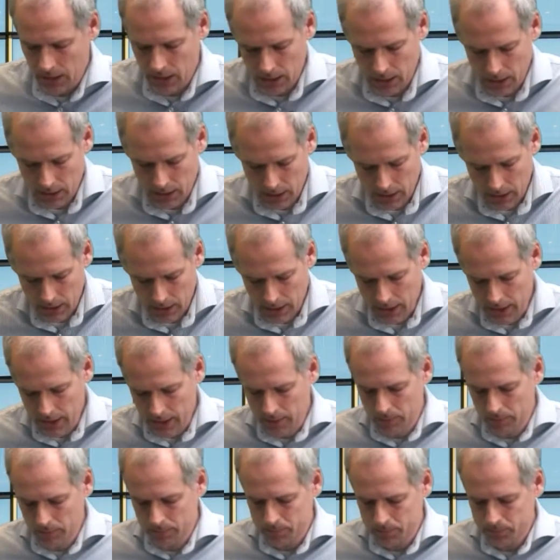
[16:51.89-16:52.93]

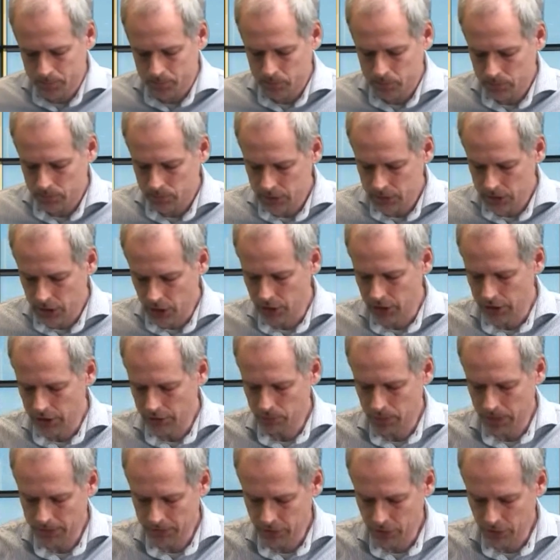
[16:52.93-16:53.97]
So you have
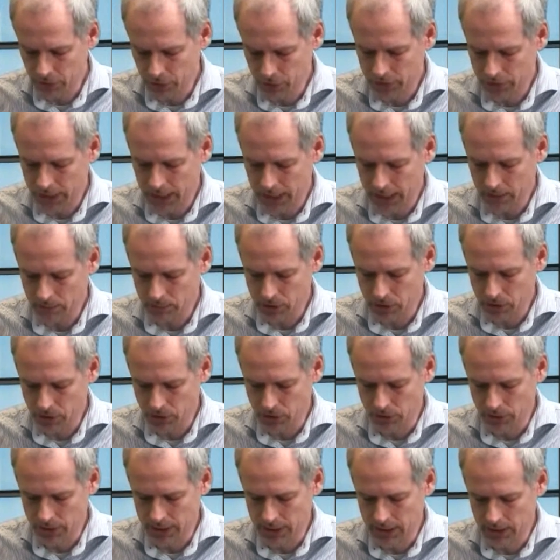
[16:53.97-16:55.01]
plenty of time
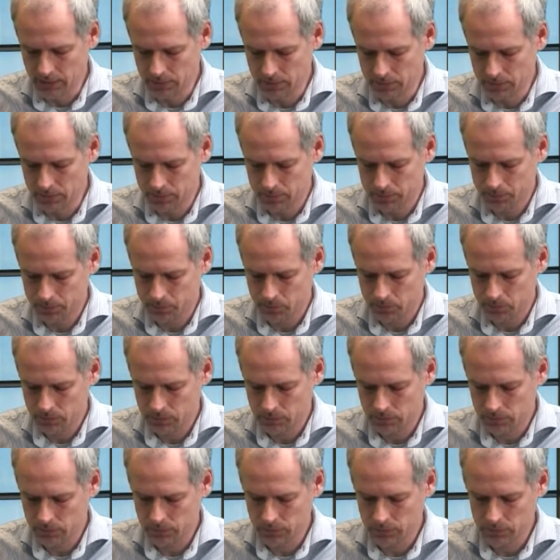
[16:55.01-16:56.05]
to
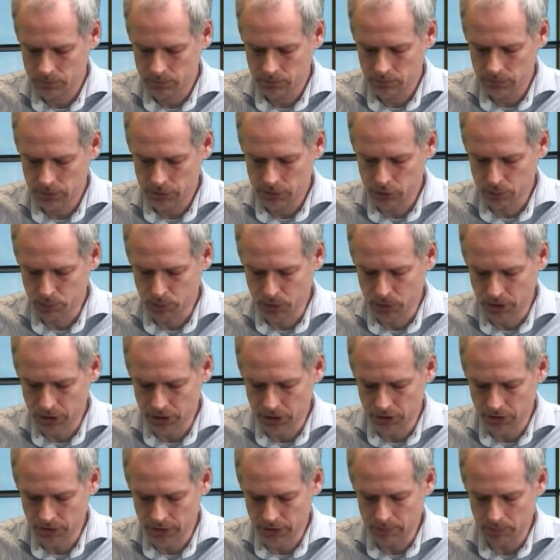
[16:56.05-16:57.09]
put the
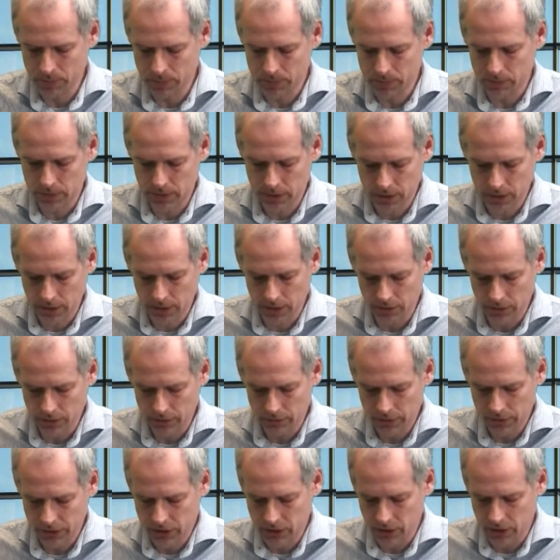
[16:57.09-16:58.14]
strip on the
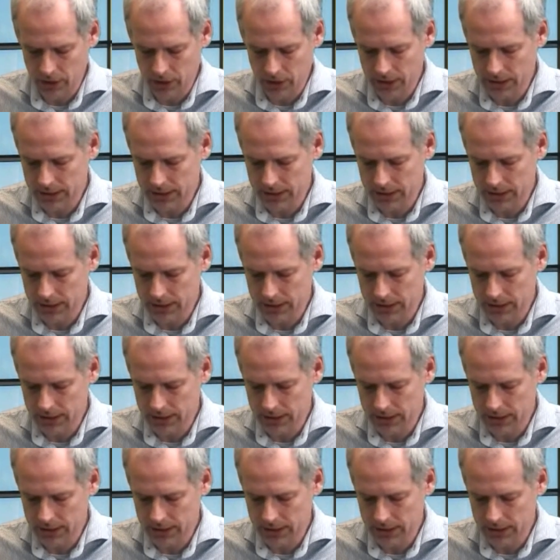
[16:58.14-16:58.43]
reference card.